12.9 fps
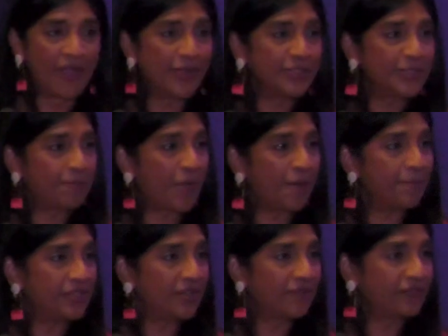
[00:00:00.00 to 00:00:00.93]
our
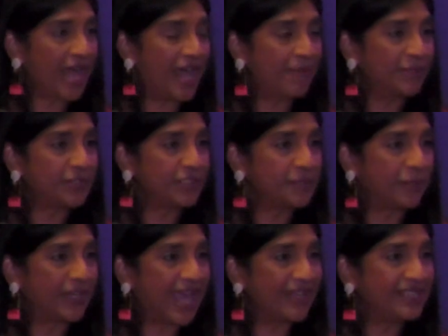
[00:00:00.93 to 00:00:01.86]
Department of Commerce
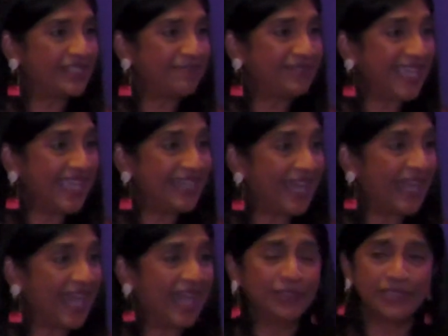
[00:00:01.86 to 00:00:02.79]
put out some
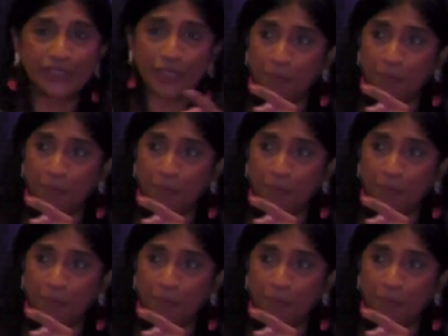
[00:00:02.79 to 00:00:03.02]
data on this,